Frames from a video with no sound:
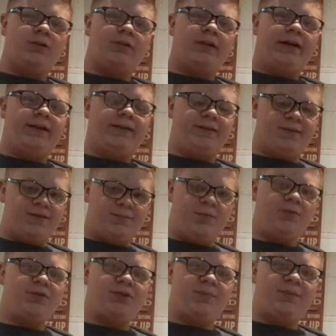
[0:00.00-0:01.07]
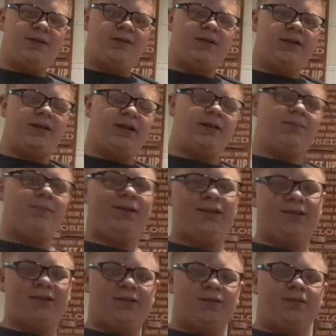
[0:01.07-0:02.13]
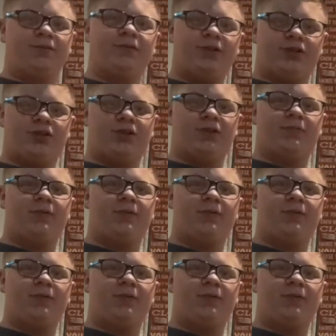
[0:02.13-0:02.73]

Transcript: that is supposed to be in there, and it makes it delicious.